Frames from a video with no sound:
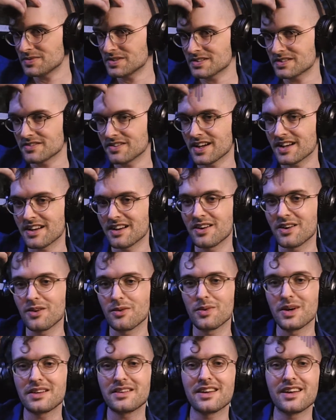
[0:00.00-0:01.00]
Just like, no,
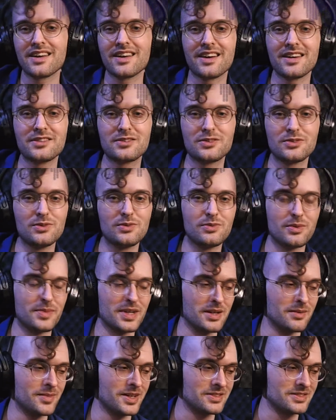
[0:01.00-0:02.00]
one day I too will be
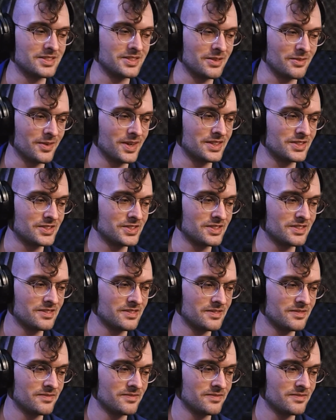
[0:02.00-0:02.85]
amongst the rich.